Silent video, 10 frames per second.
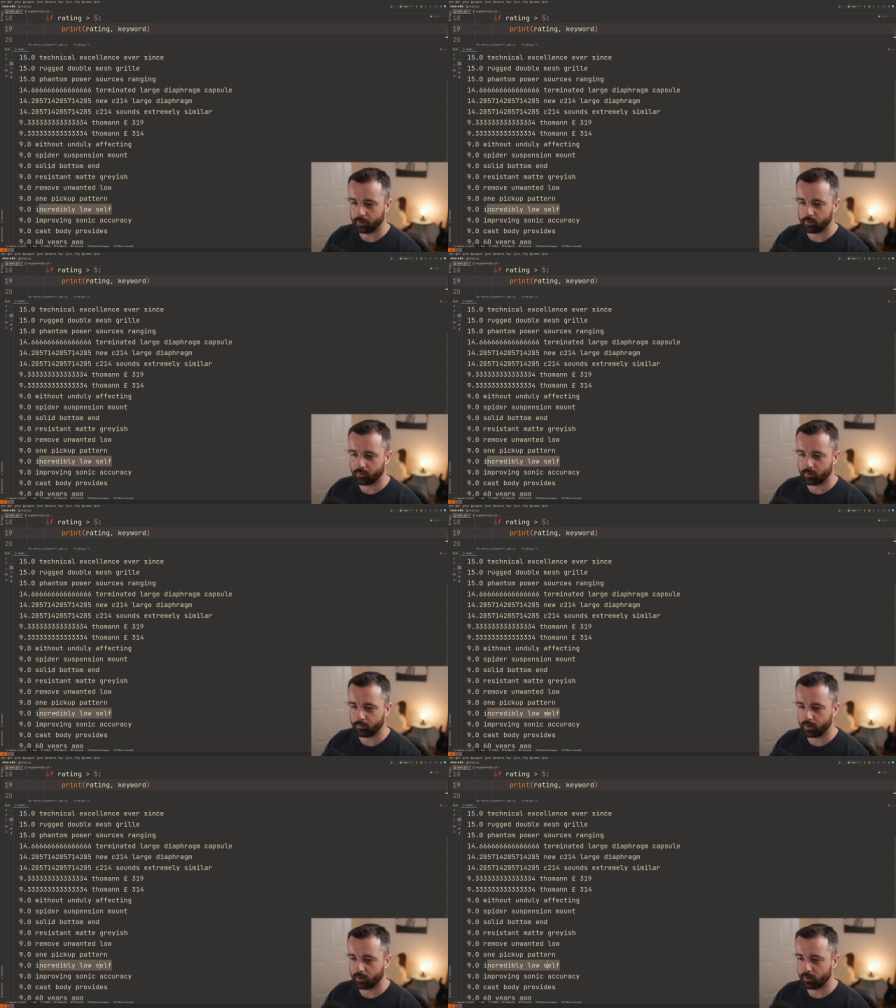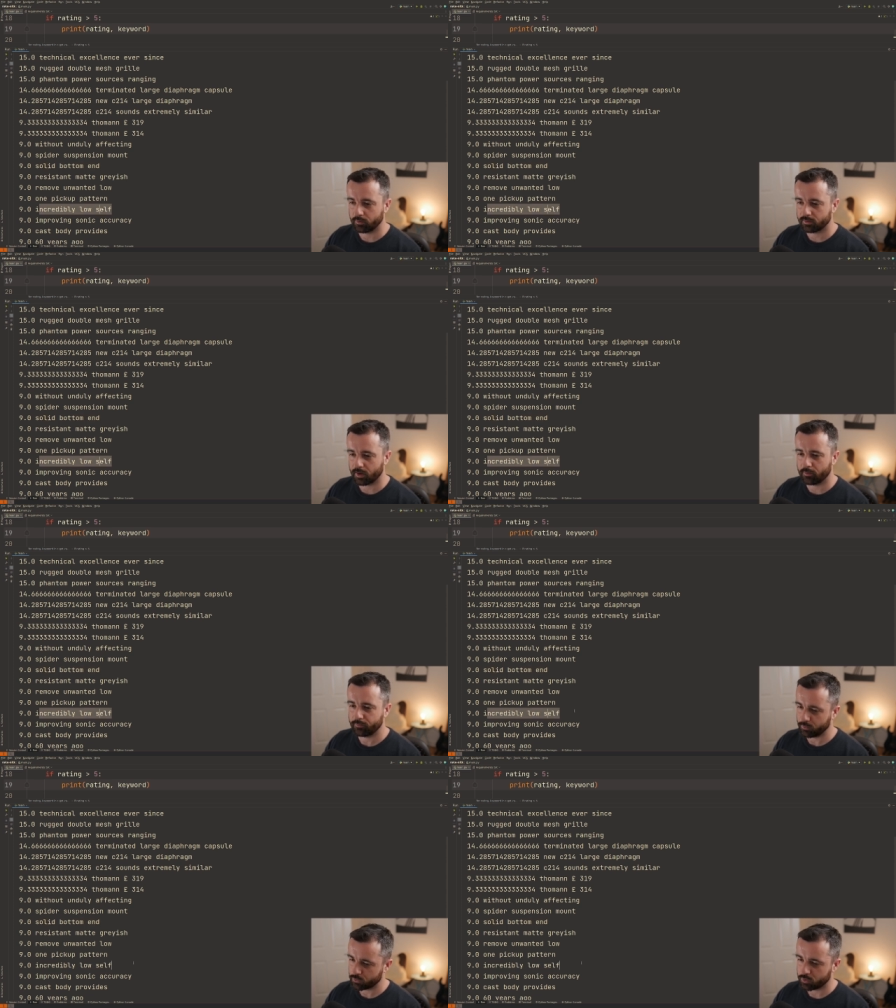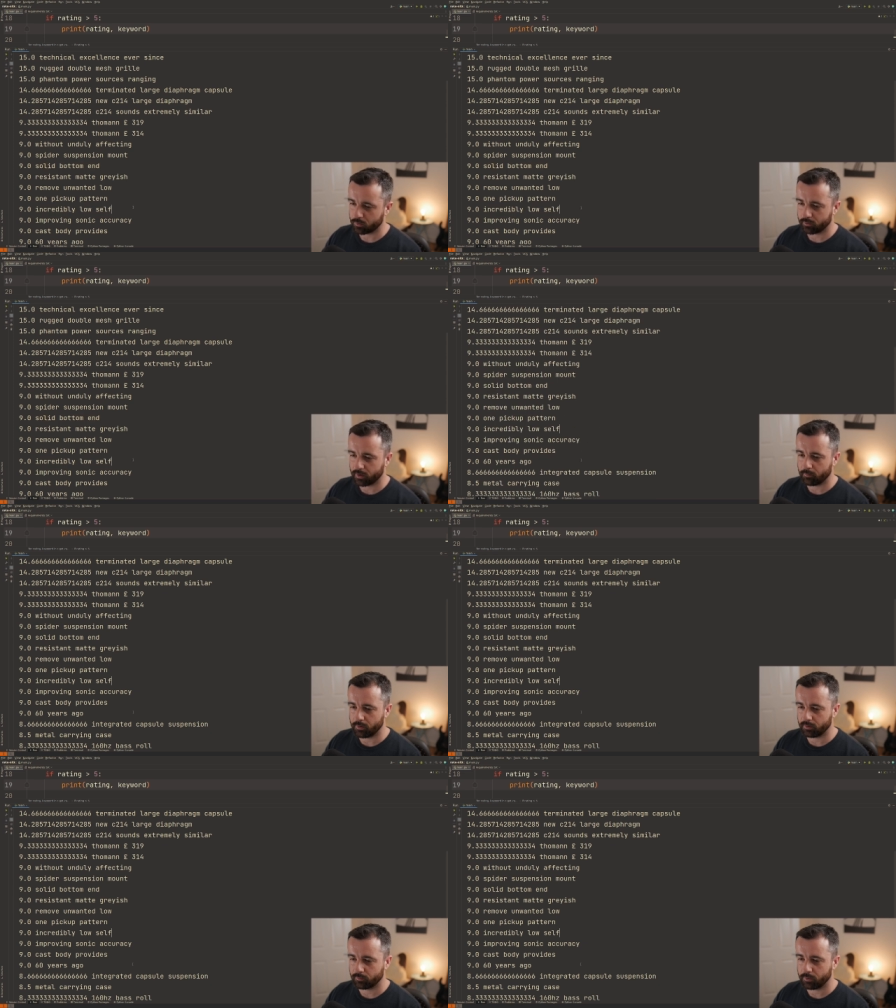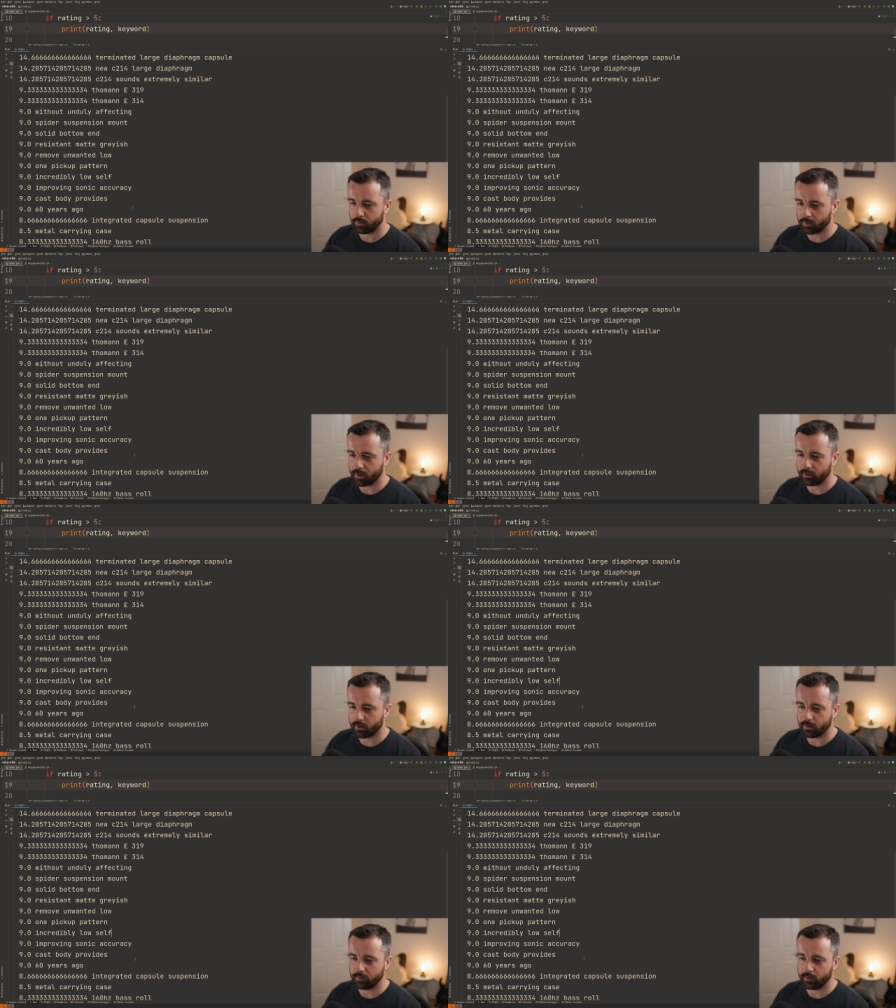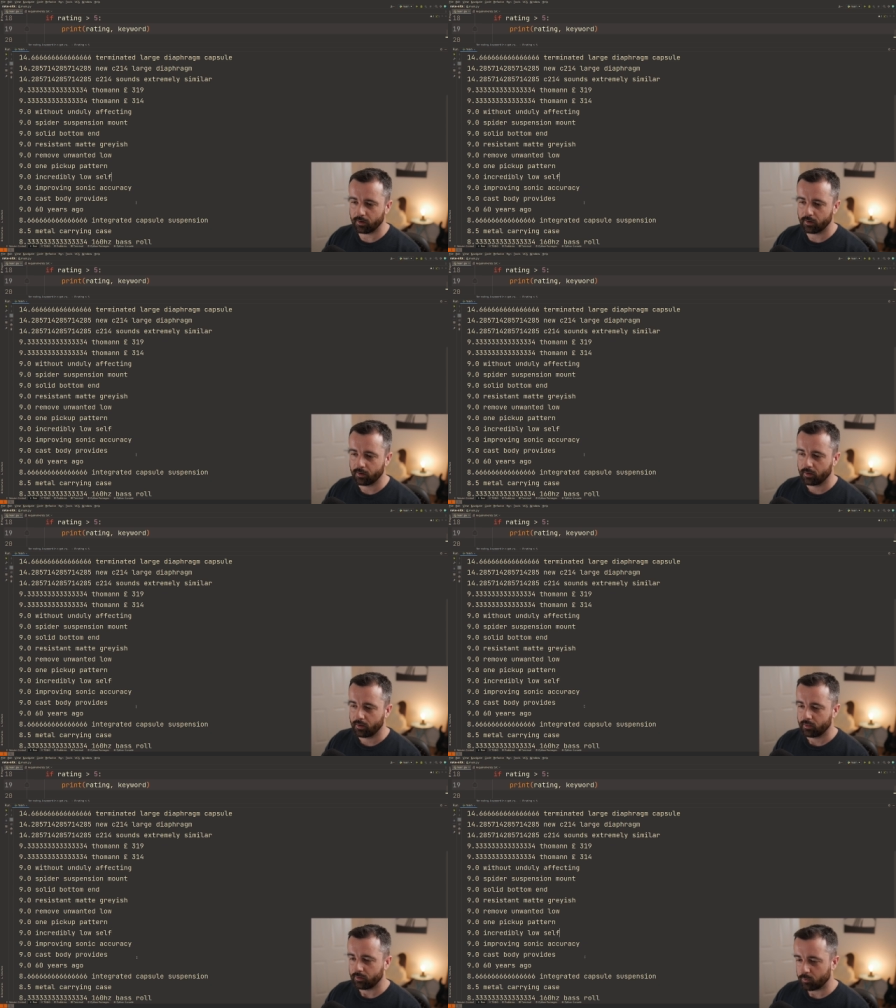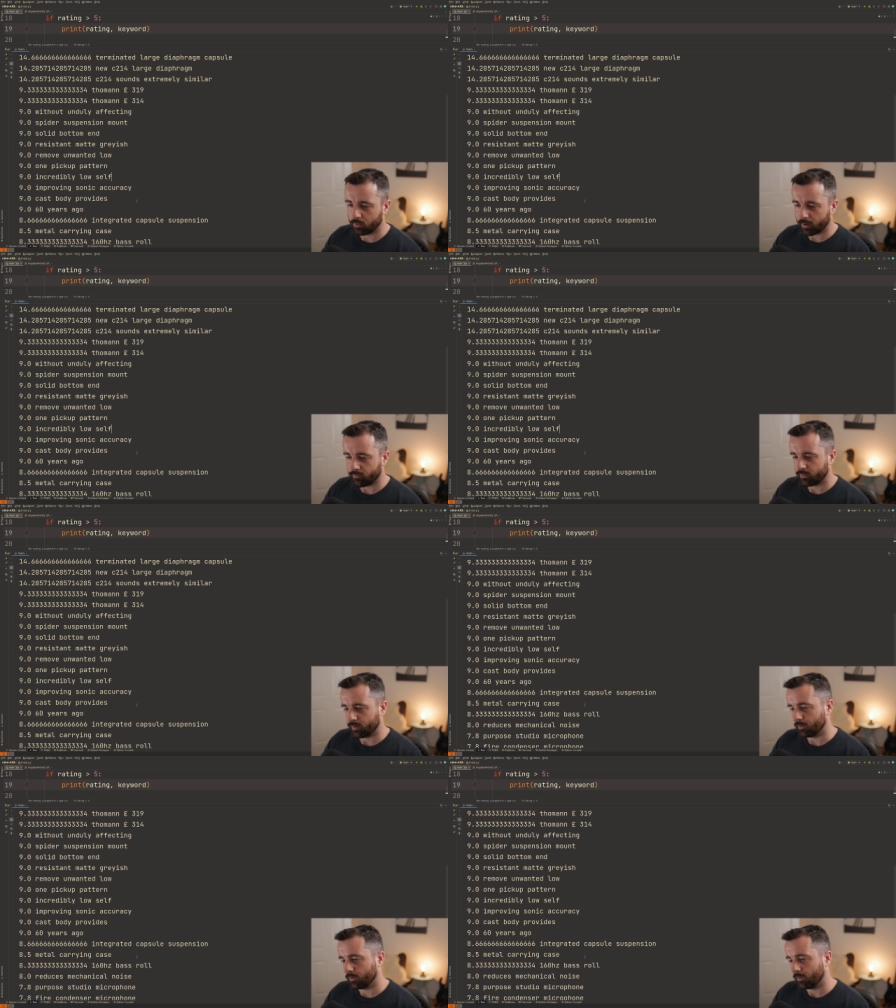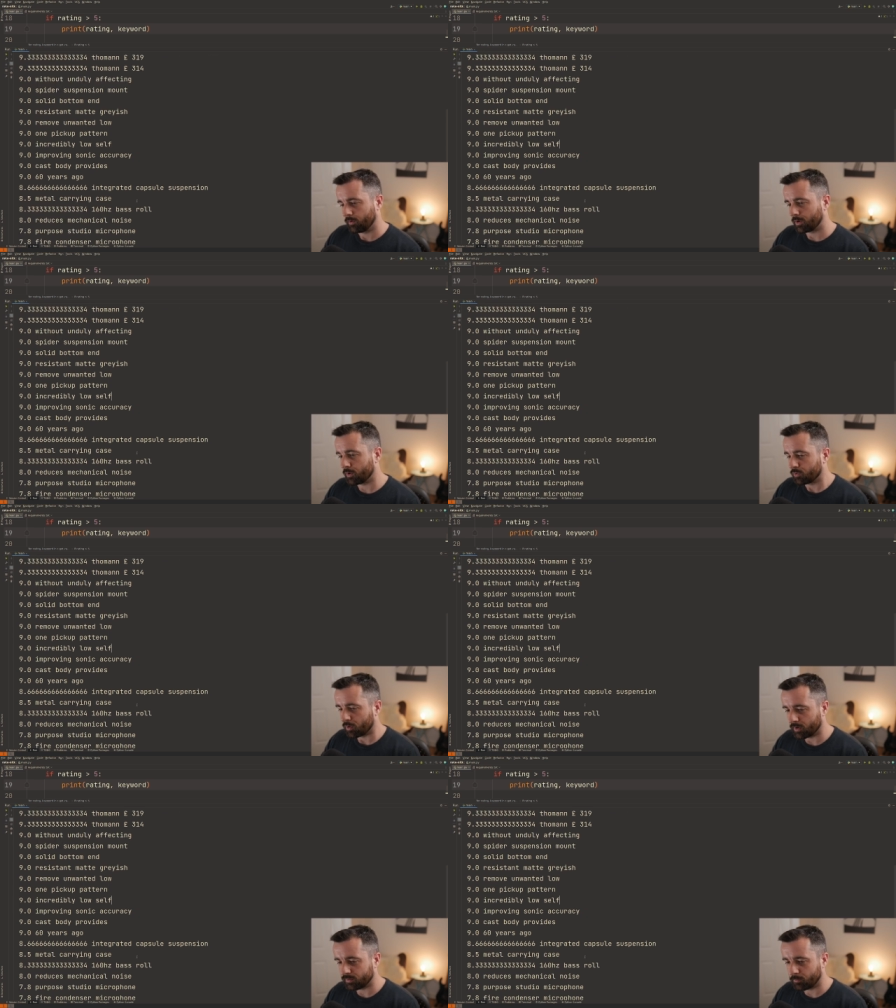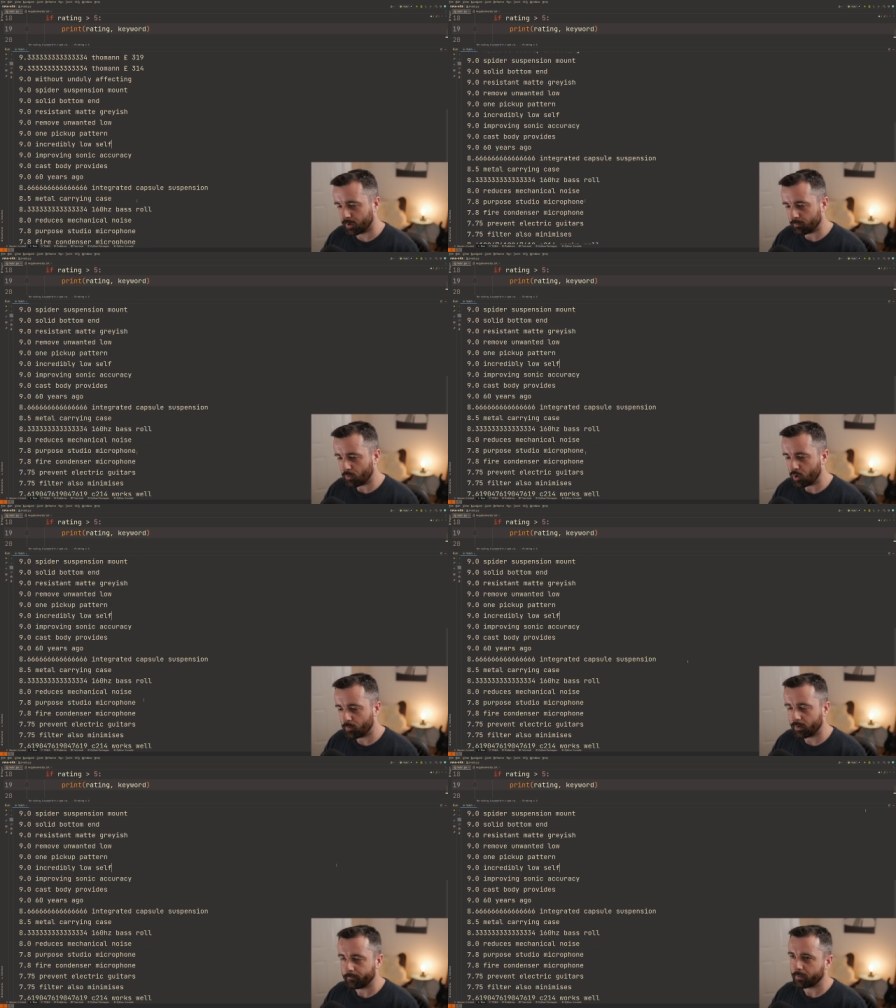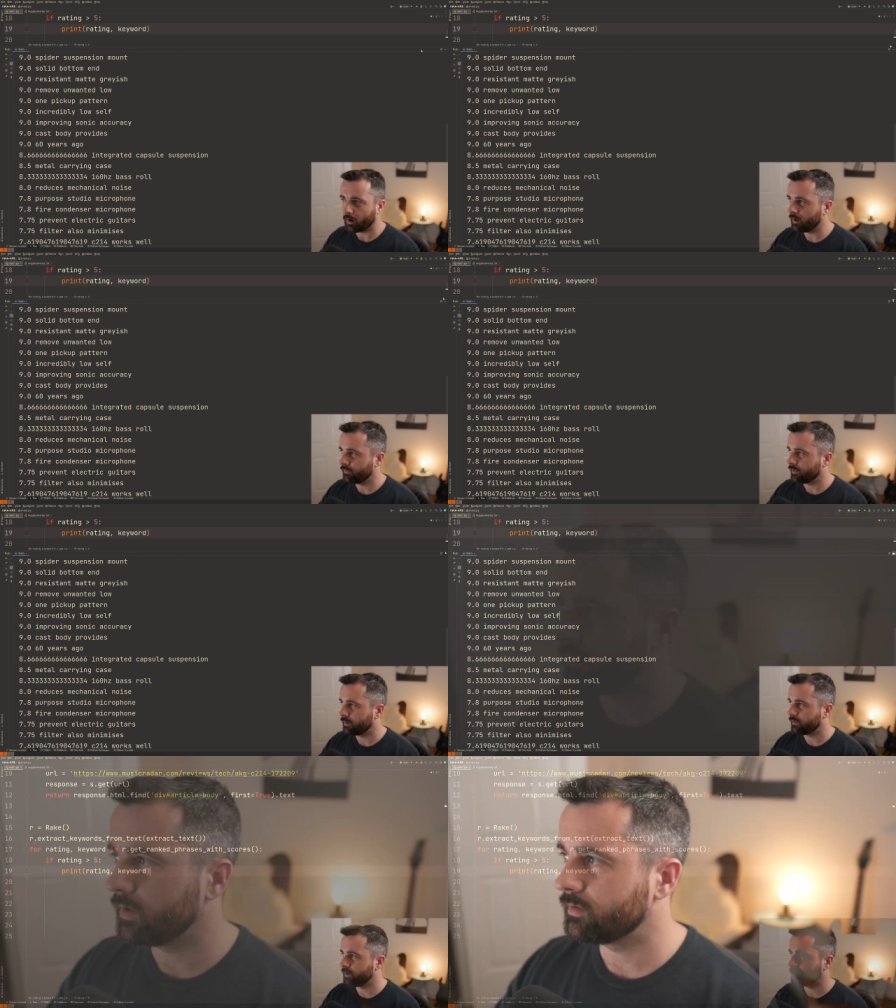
Incredibly low self, not sure what that means, but you get the idea. You would have to do go through this a bit more, but I find